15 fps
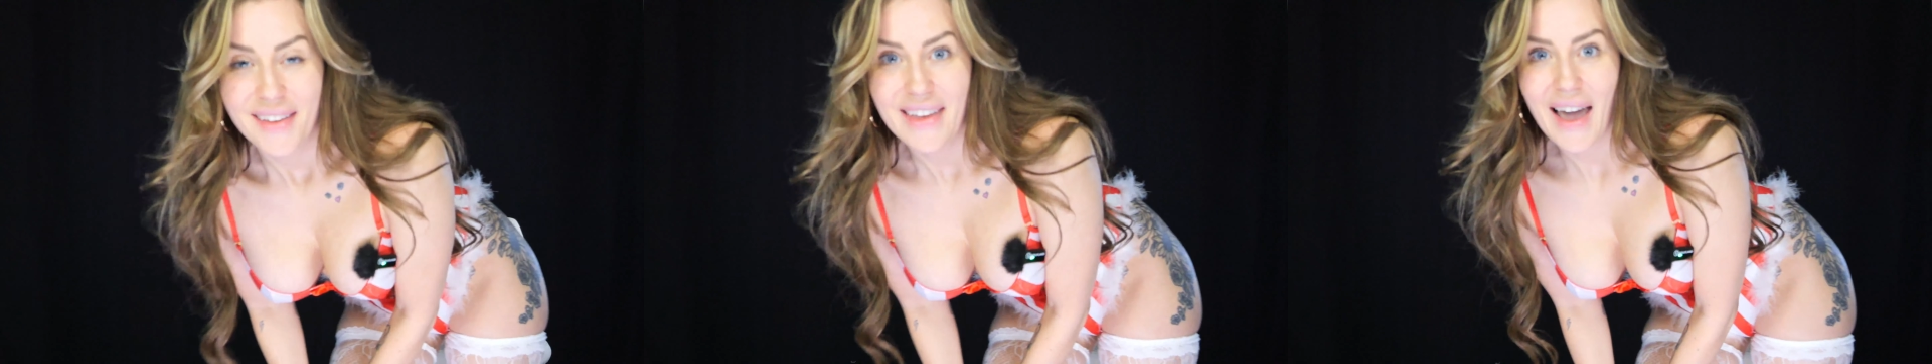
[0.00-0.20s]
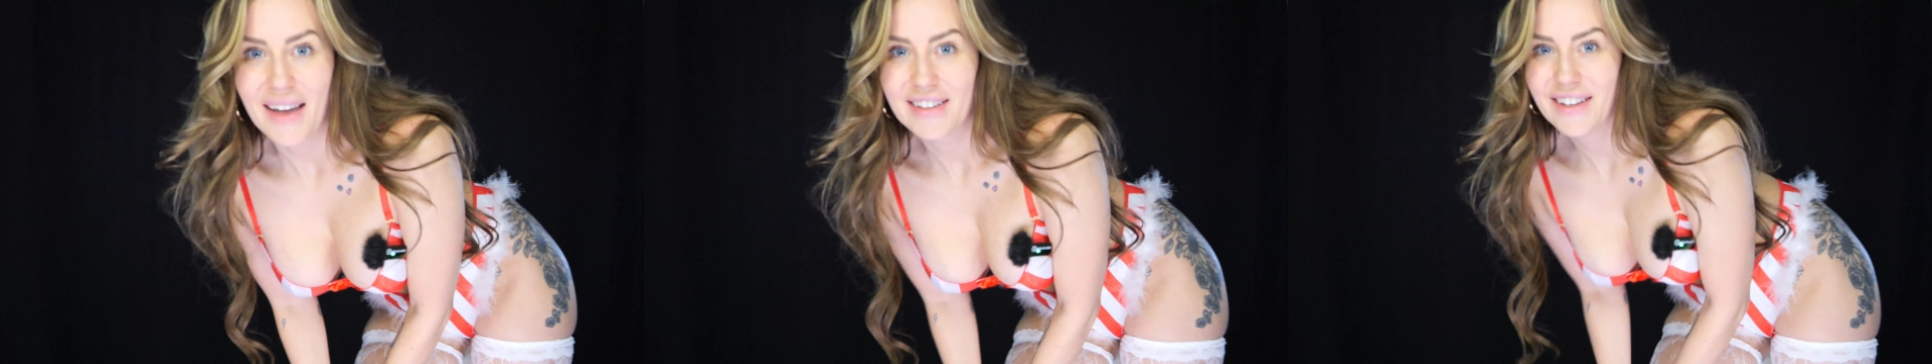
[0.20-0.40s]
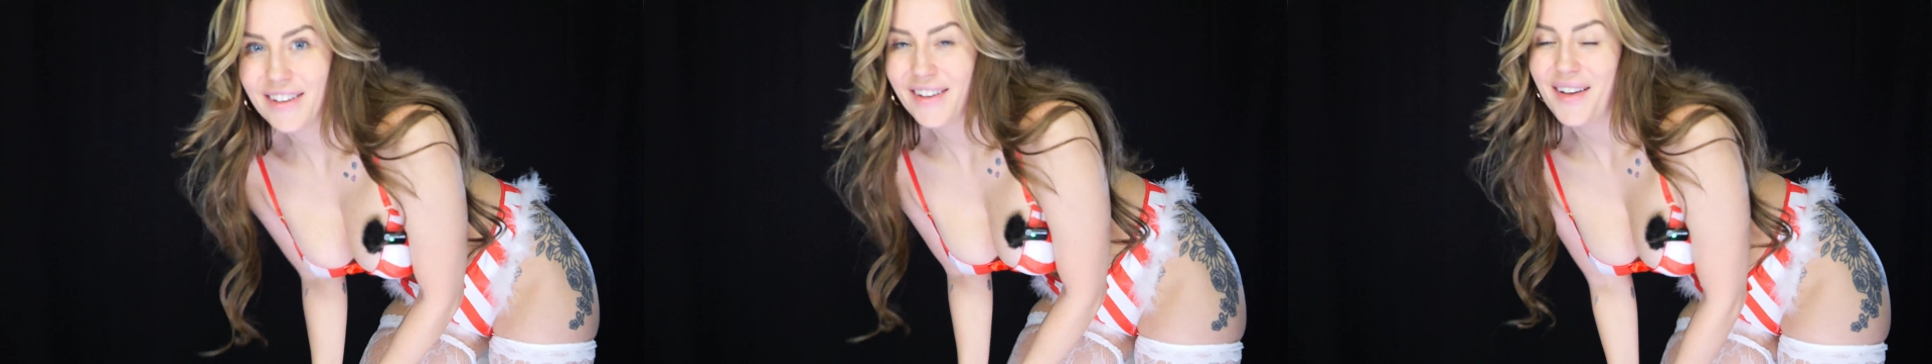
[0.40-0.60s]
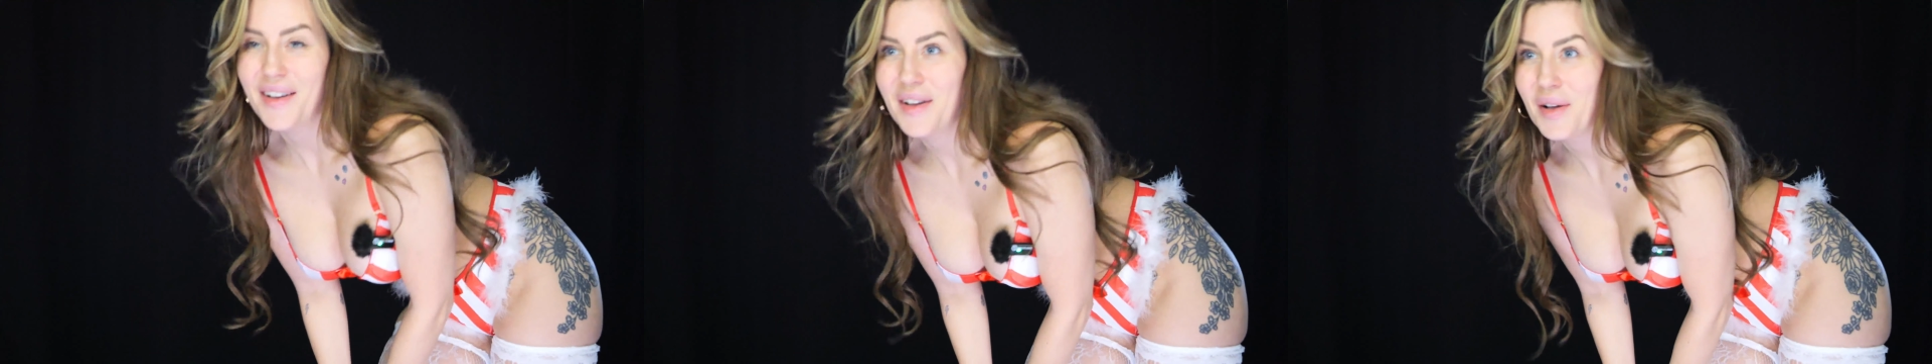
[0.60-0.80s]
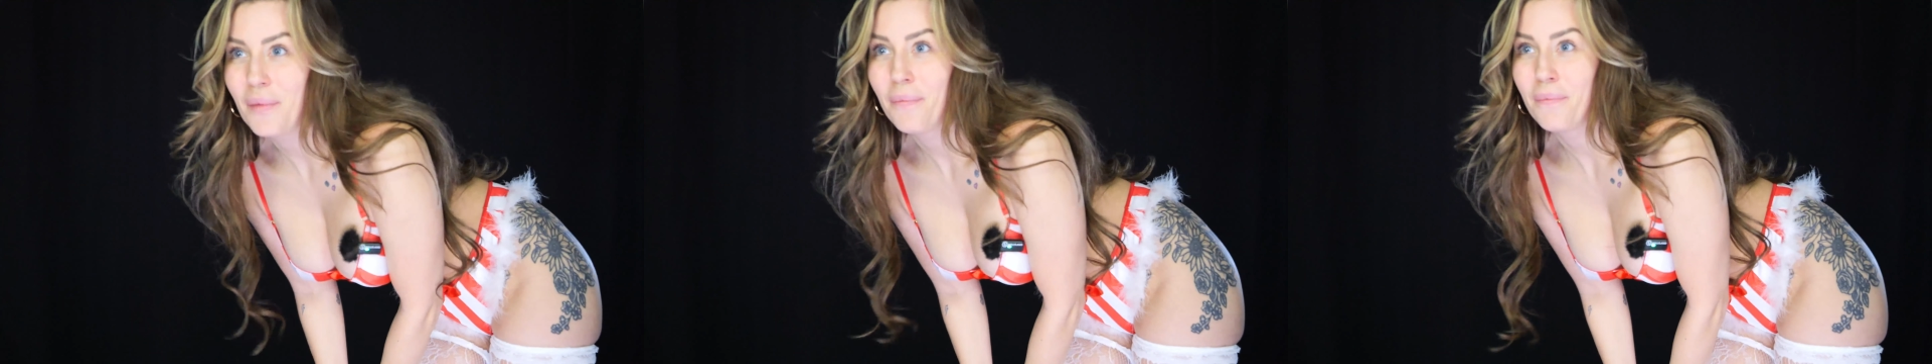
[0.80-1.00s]
yeah,
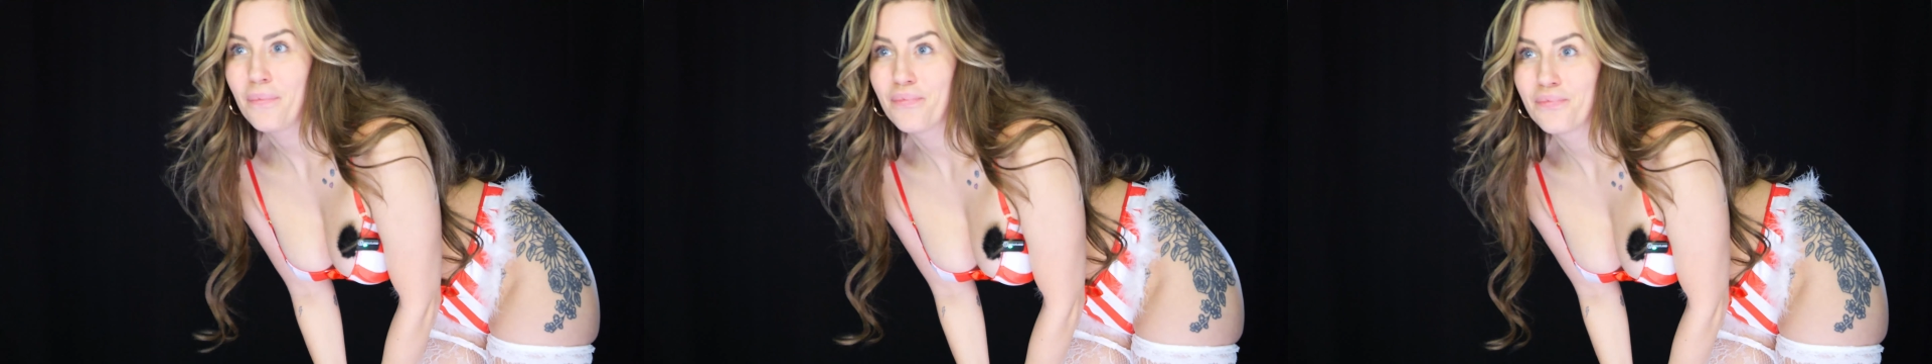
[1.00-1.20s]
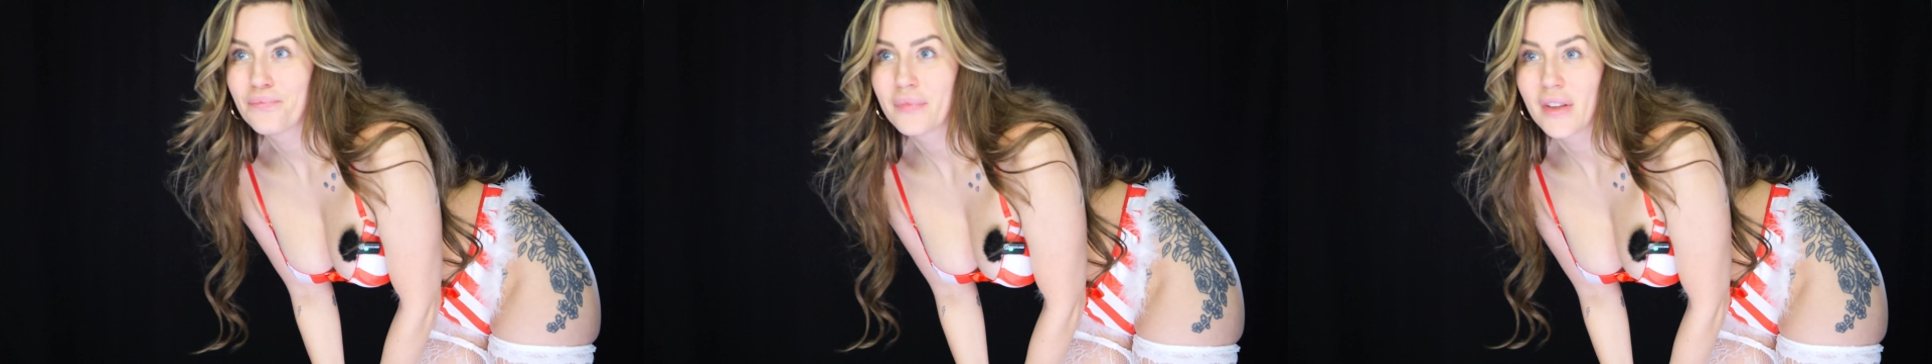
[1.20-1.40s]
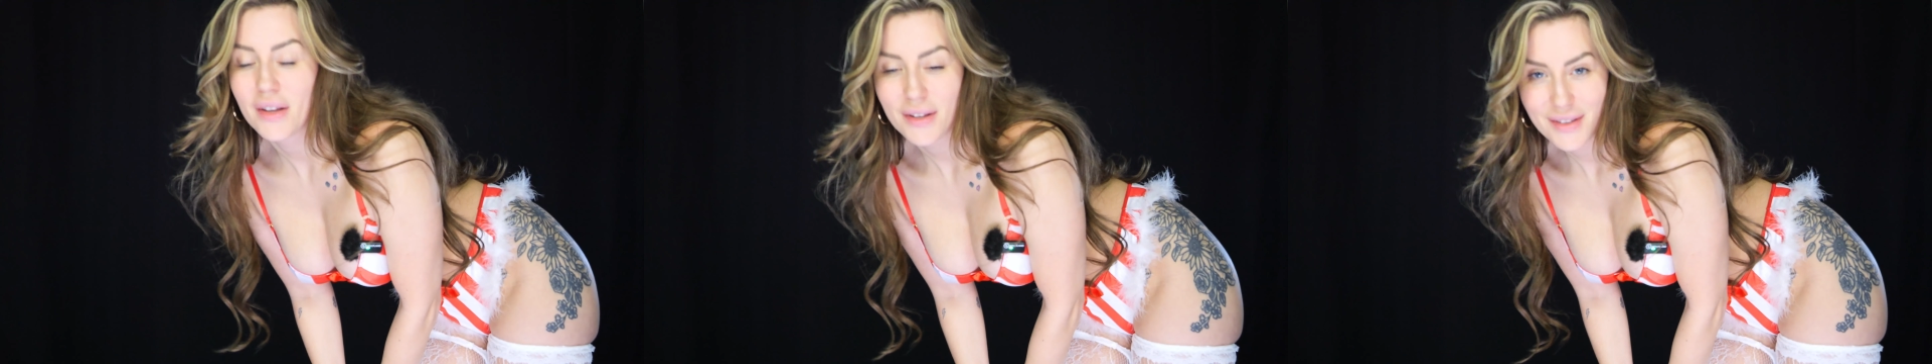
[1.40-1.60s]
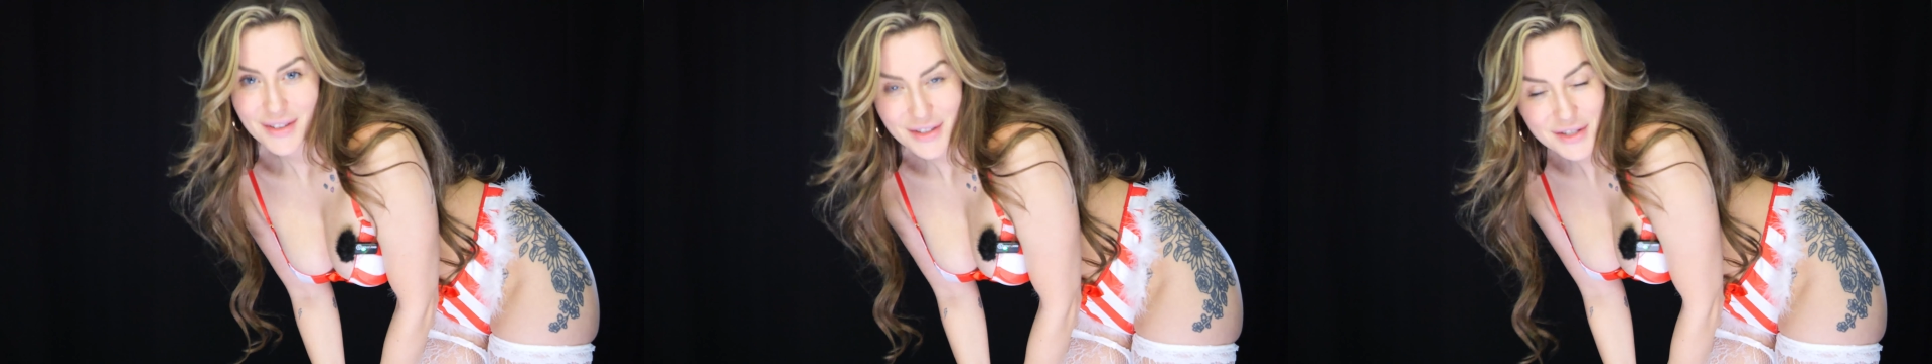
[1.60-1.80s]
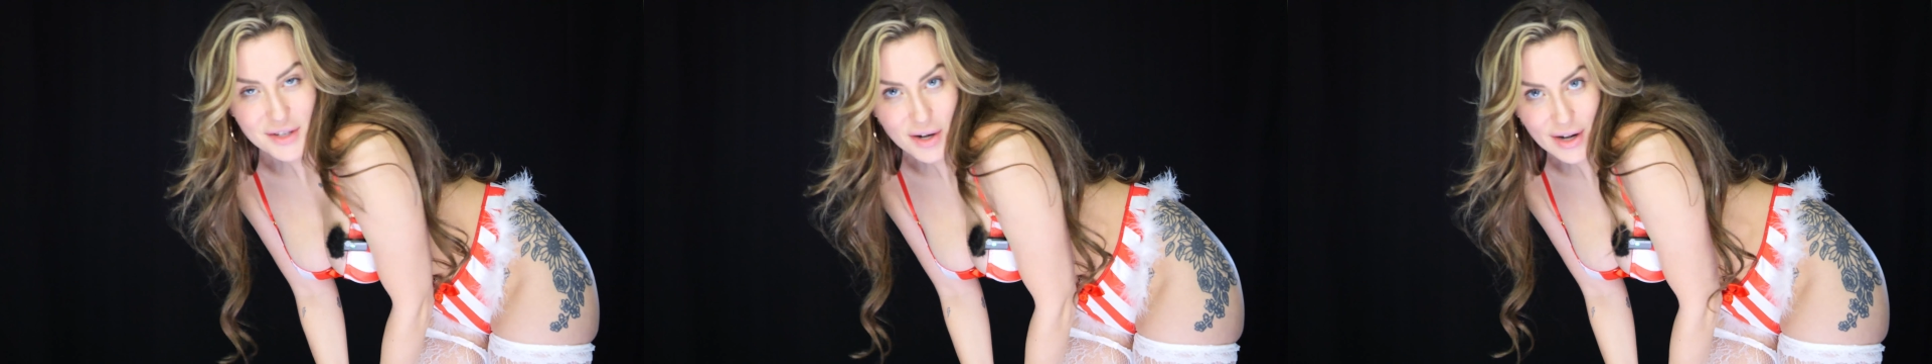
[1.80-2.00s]
um,
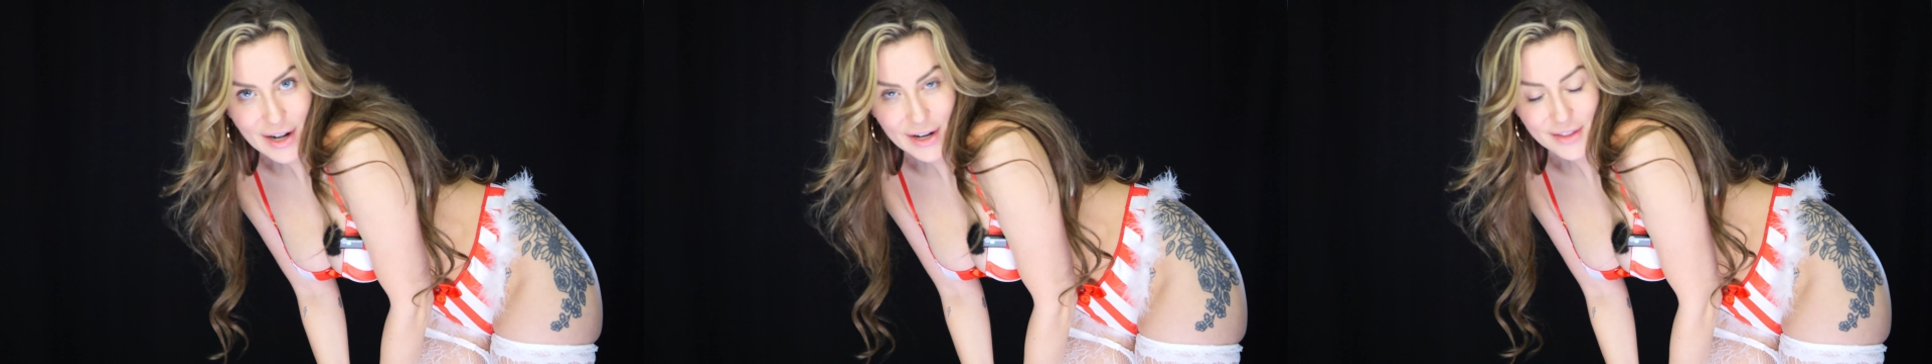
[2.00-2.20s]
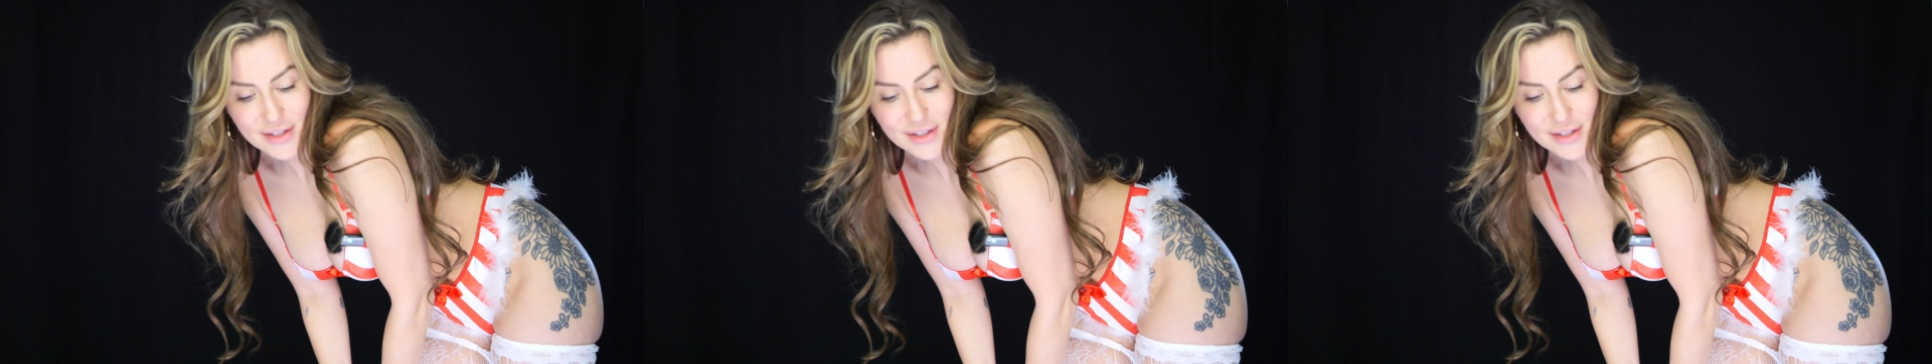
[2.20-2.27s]
sorry,